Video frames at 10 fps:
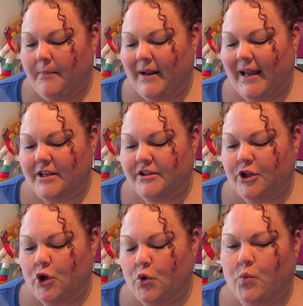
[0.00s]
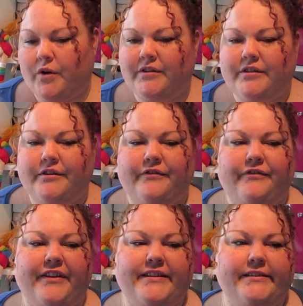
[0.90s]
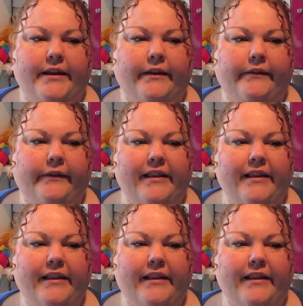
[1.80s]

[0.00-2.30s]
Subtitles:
Place you want to visit?